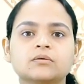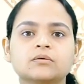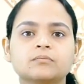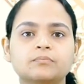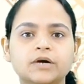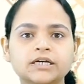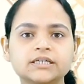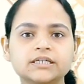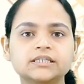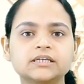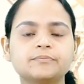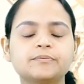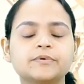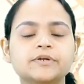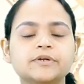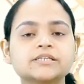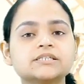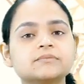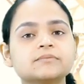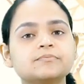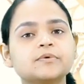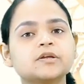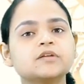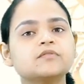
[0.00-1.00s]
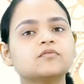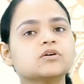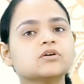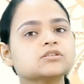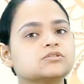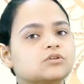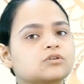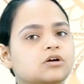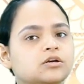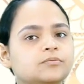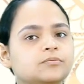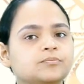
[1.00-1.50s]
But the principle was
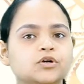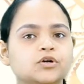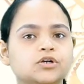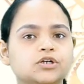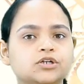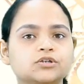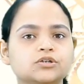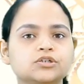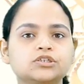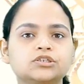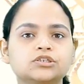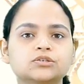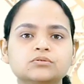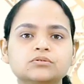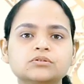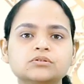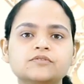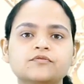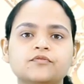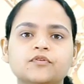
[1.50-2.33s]
not put to use